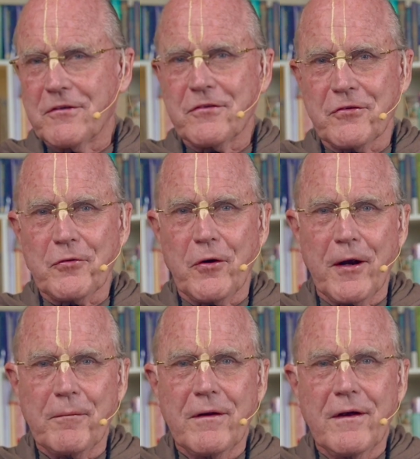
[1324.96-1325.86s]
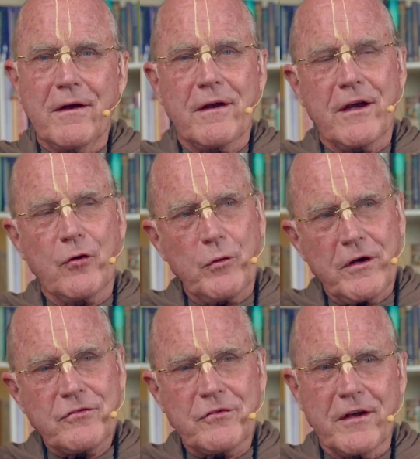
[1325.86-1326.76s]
it's described, he reached